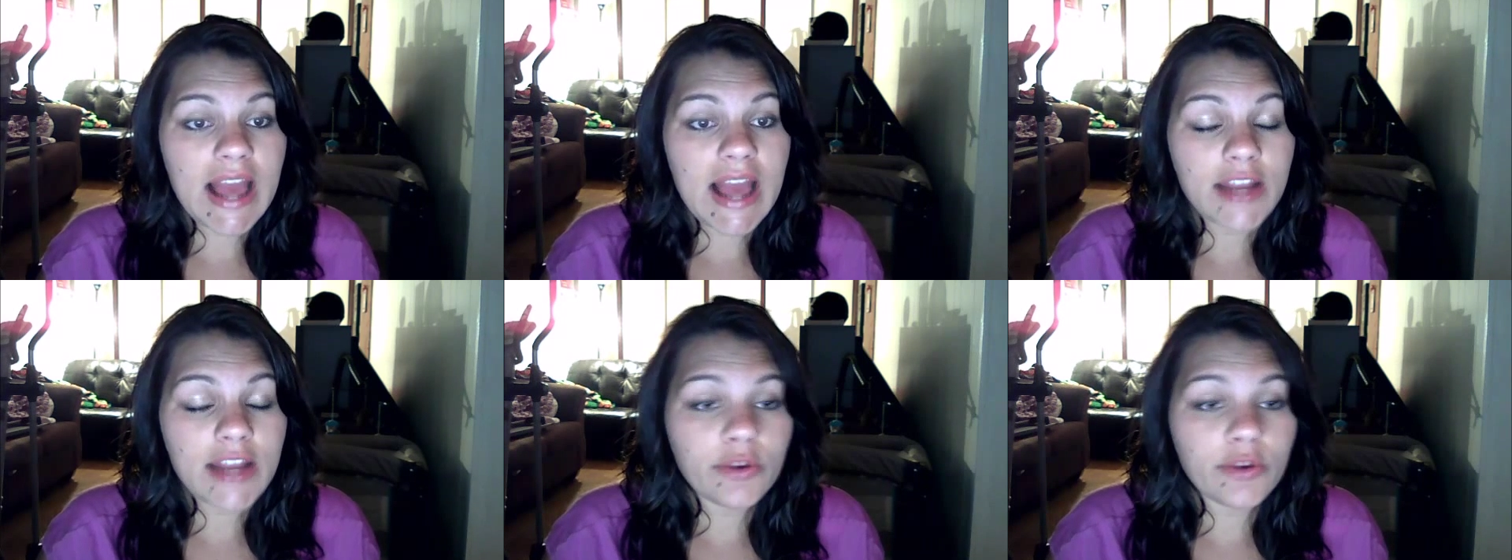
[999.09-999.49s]

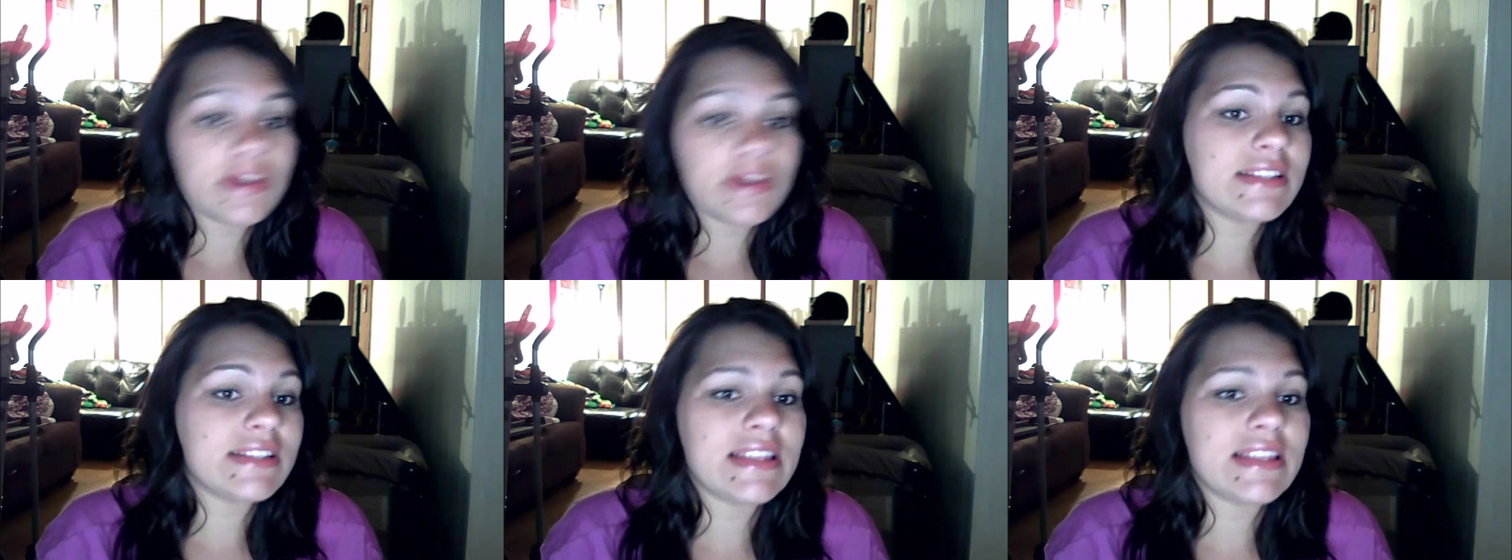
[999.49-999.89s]
I don't want
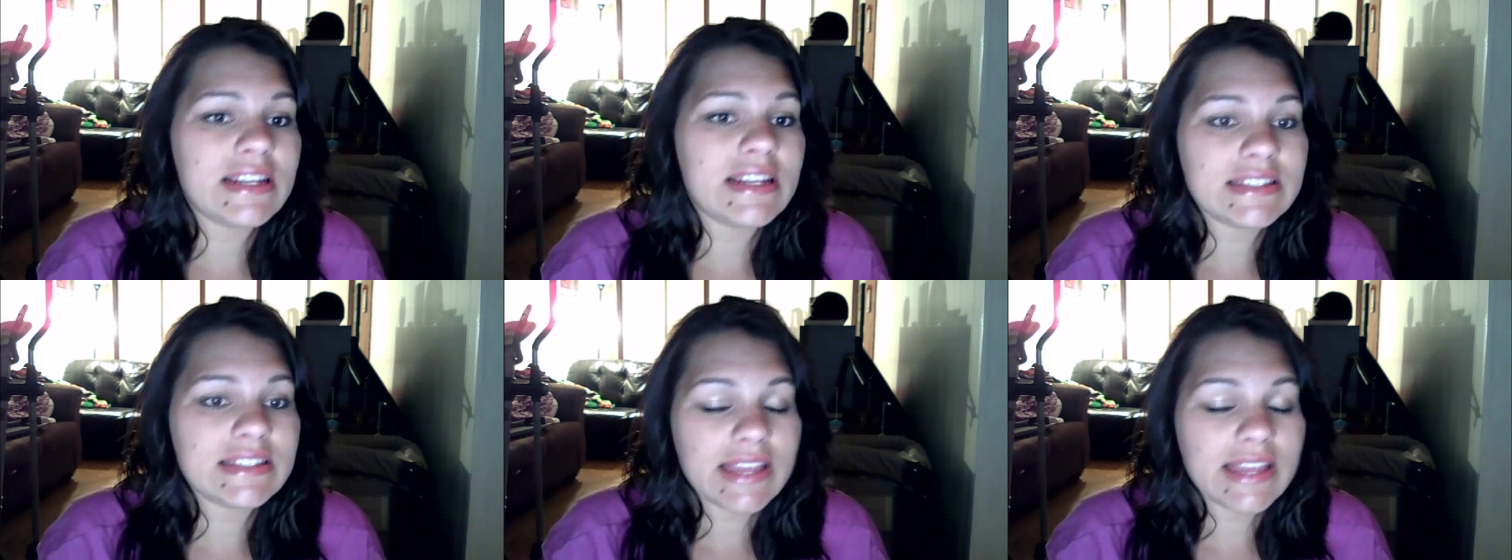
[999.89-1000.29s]
to say that
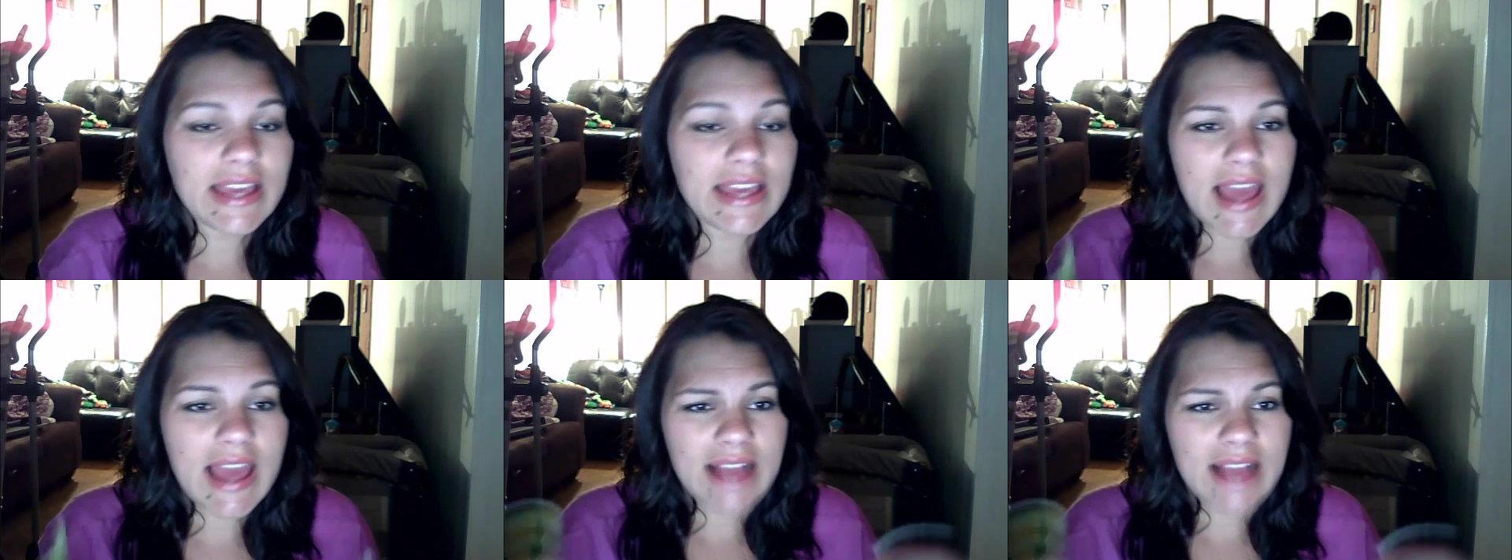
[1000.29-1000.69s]
it's like
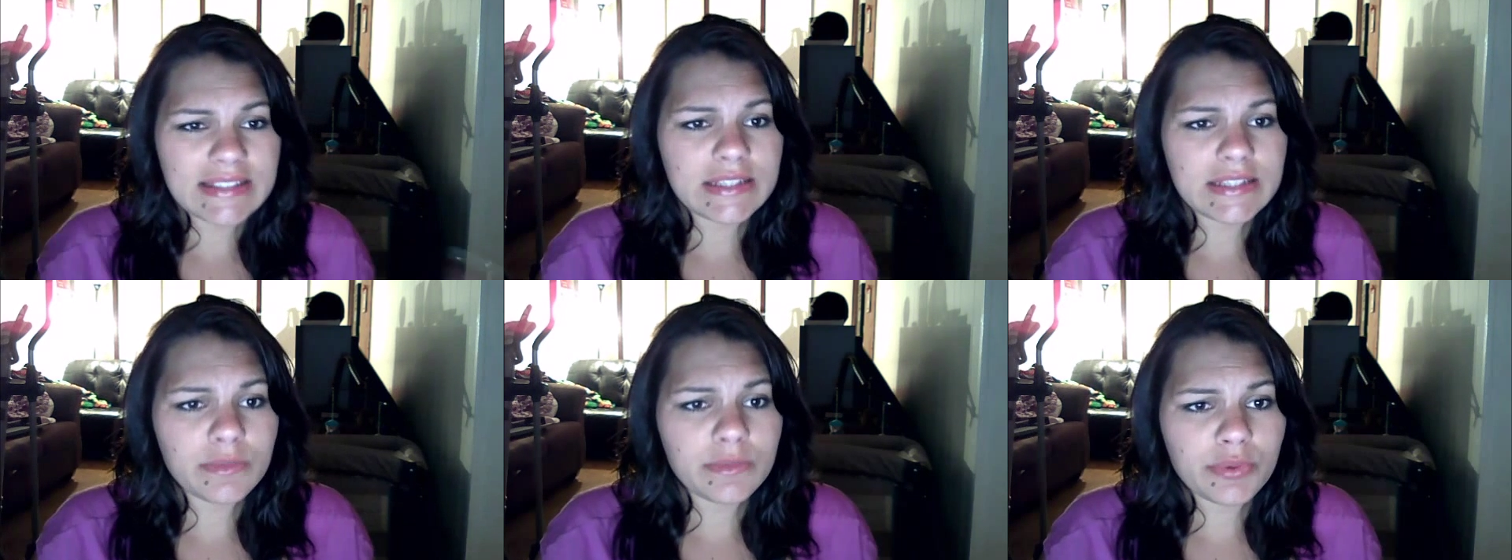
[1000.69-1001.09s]

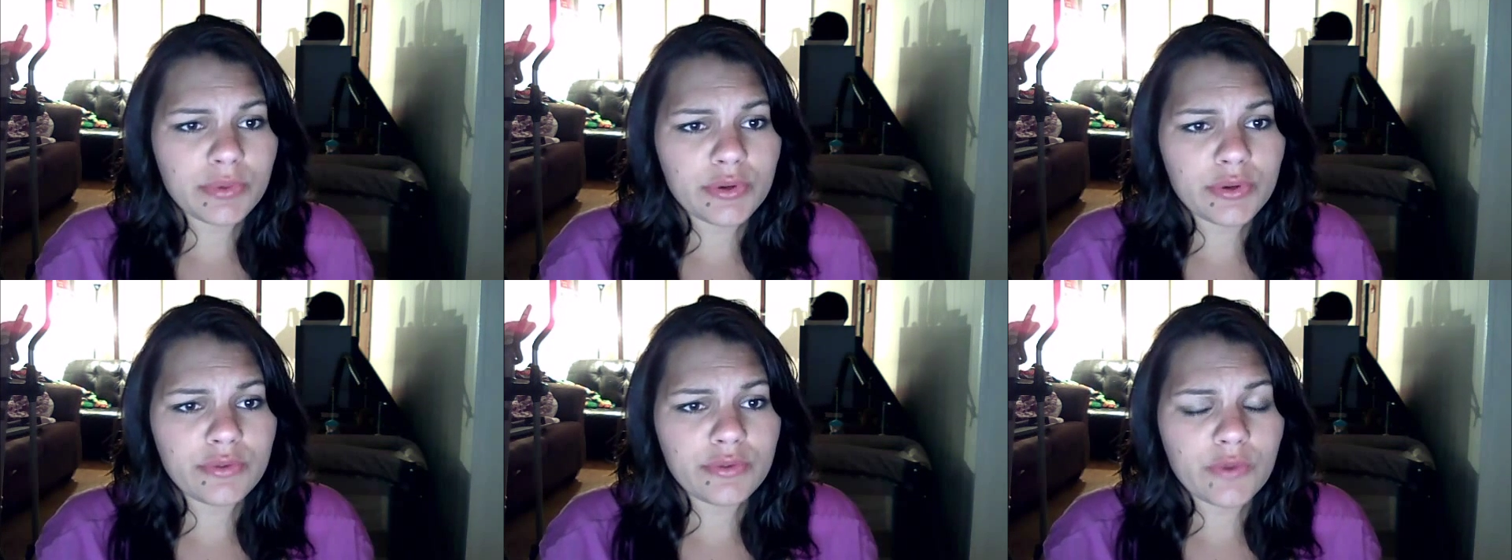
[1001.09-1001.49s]
accident
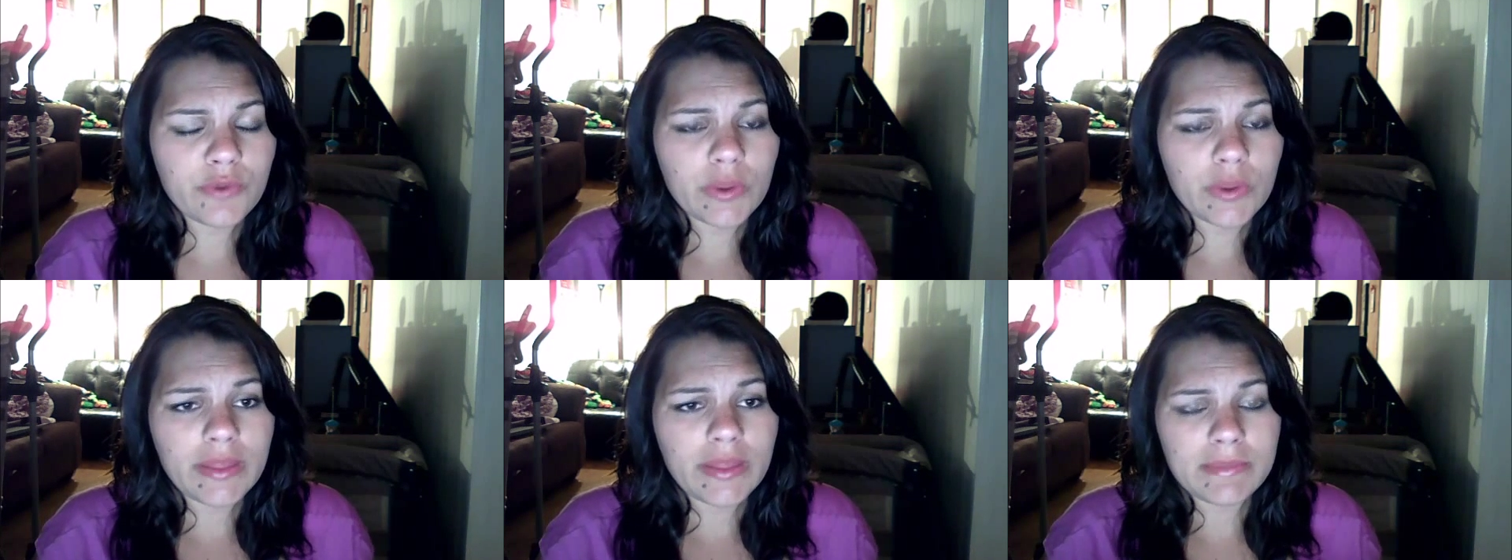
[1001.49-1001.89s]
proof
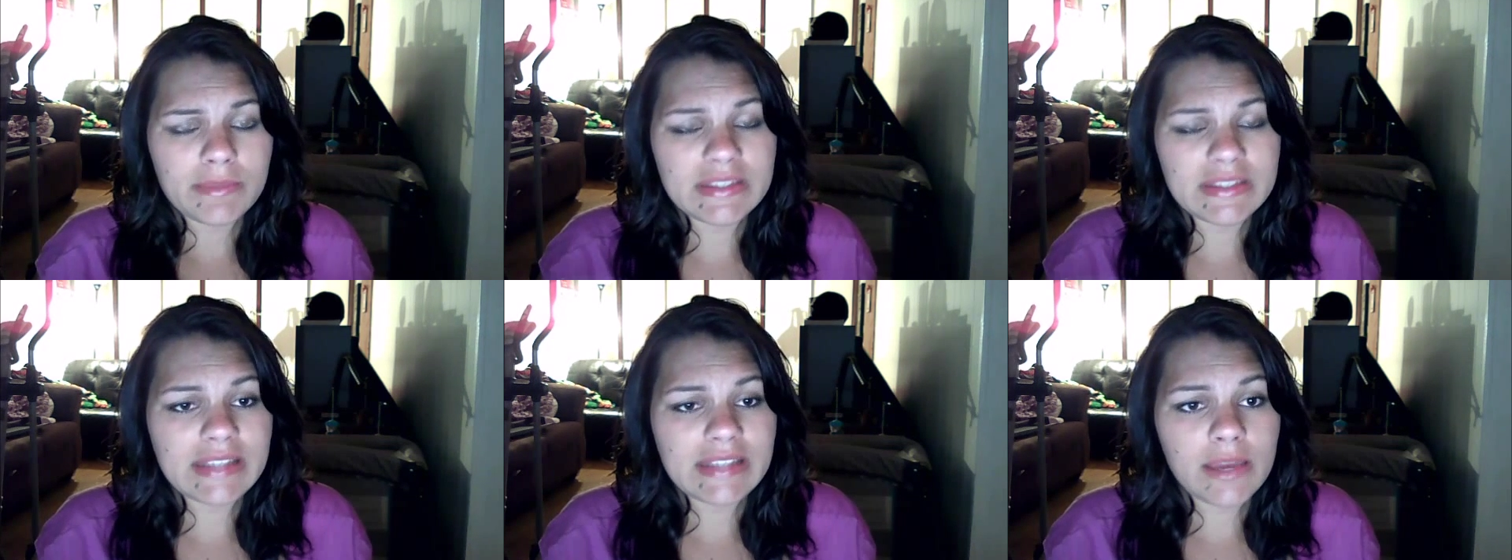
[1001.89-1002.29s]
or like
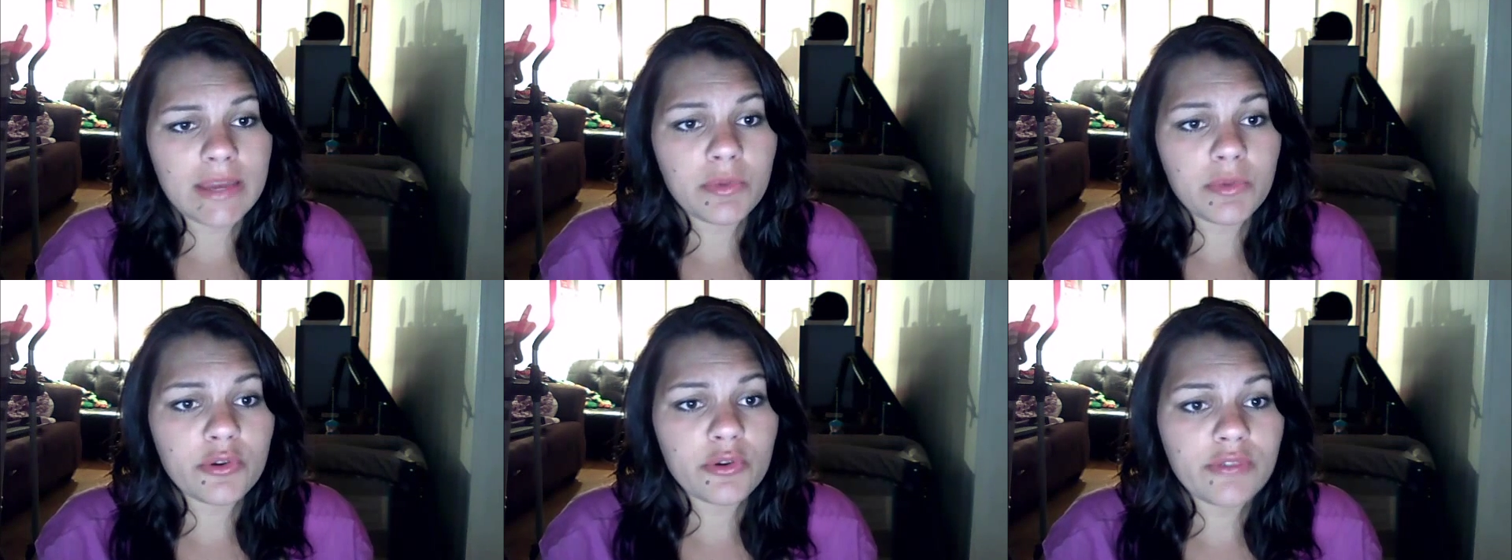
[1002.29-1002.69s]
mistake
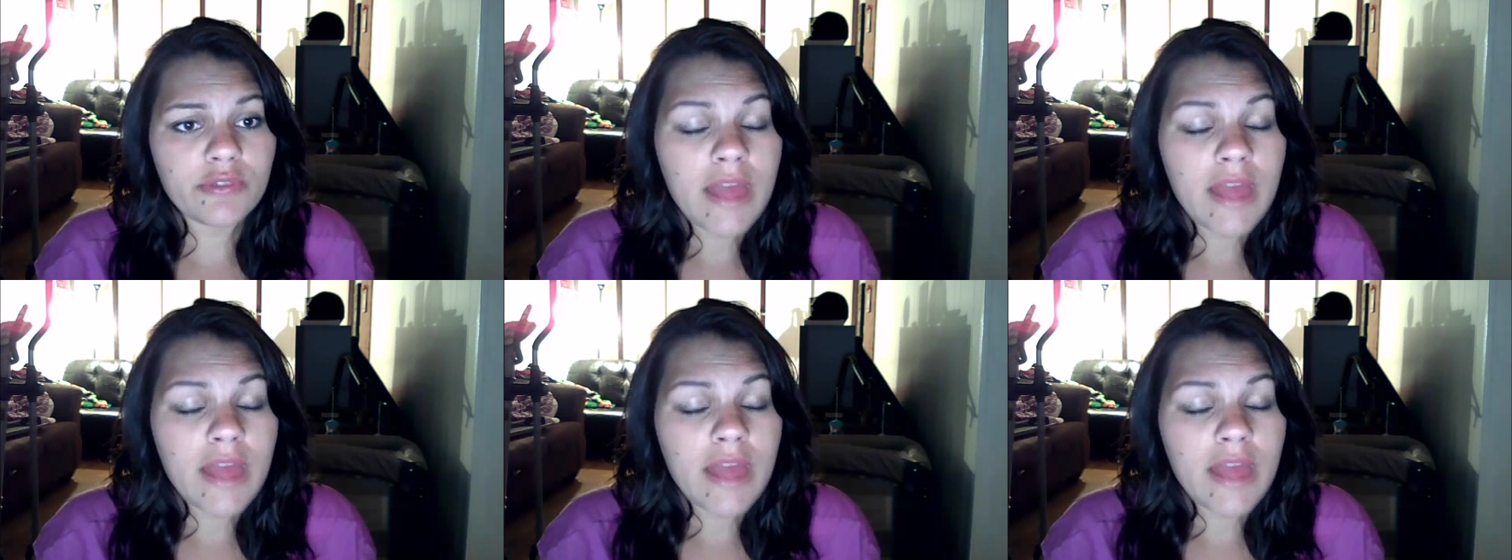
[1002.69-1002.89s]
proof,